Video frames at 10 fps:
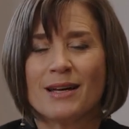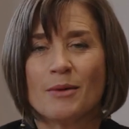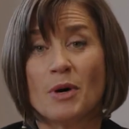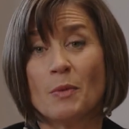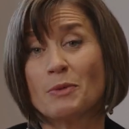
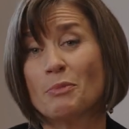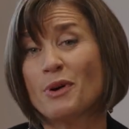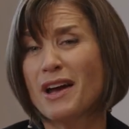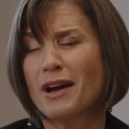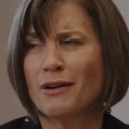but with
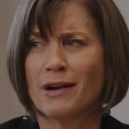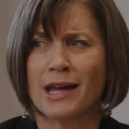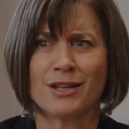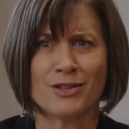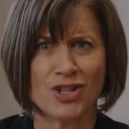prayer
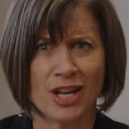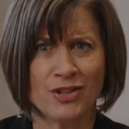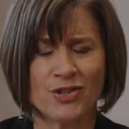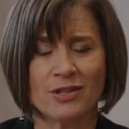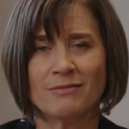and
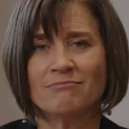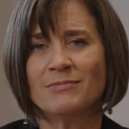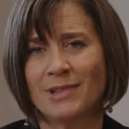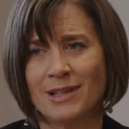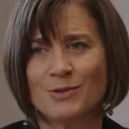intention
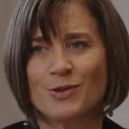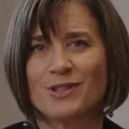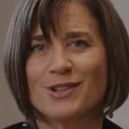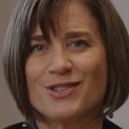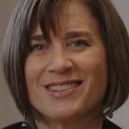and
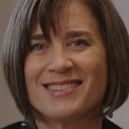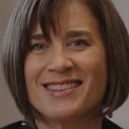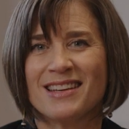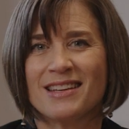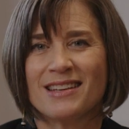tradition,
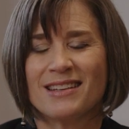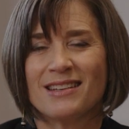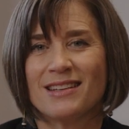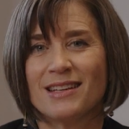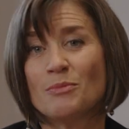
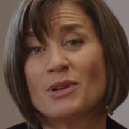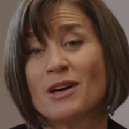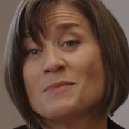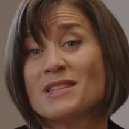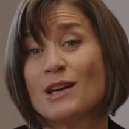it
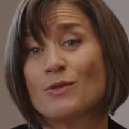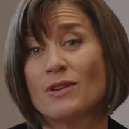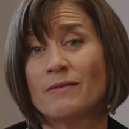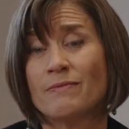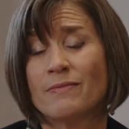becomes
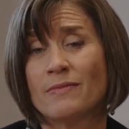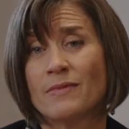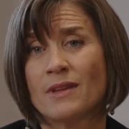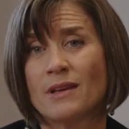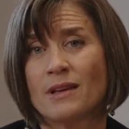sacred.
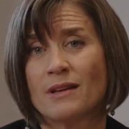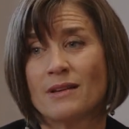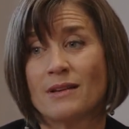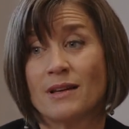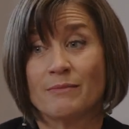
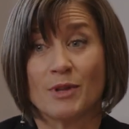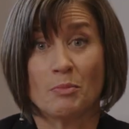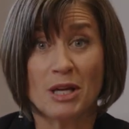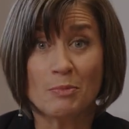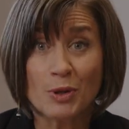The
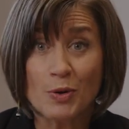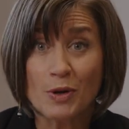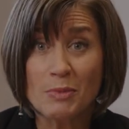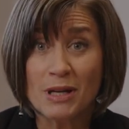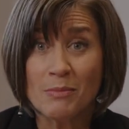people who
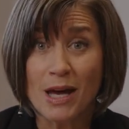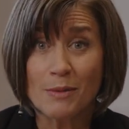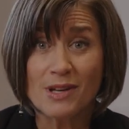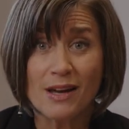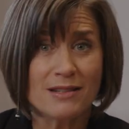are being
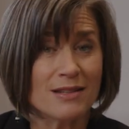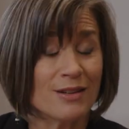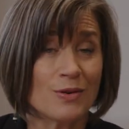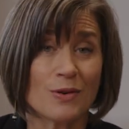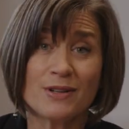baptized,
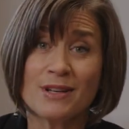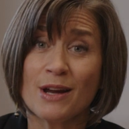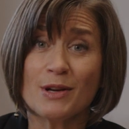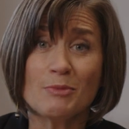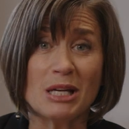they're
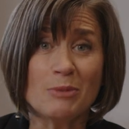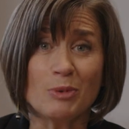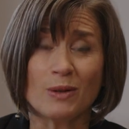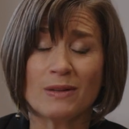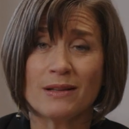ordinary
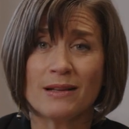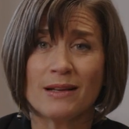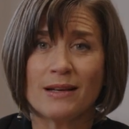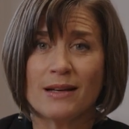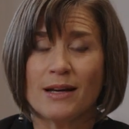people.
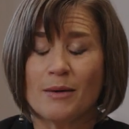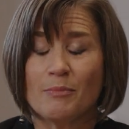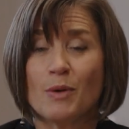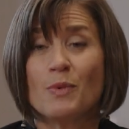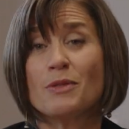
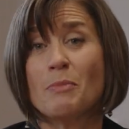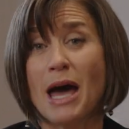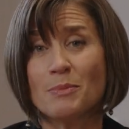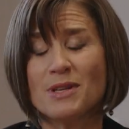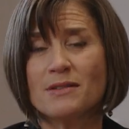But with
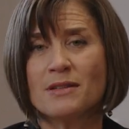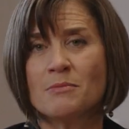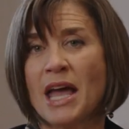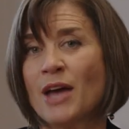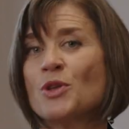
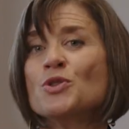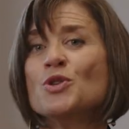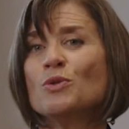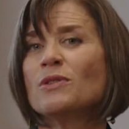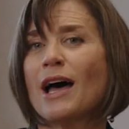baptism and the
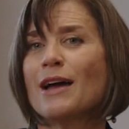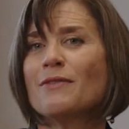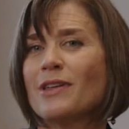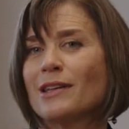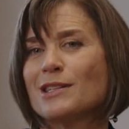new
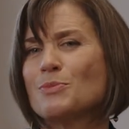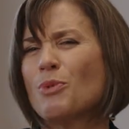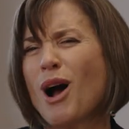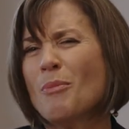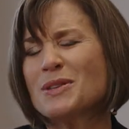life that is
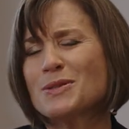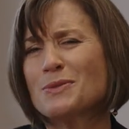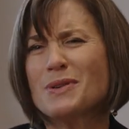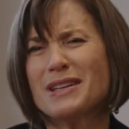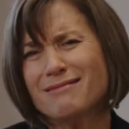promised
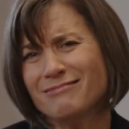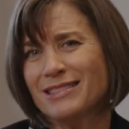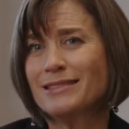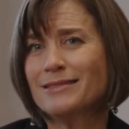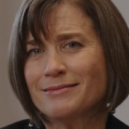through it,
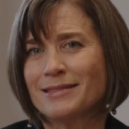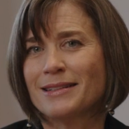well,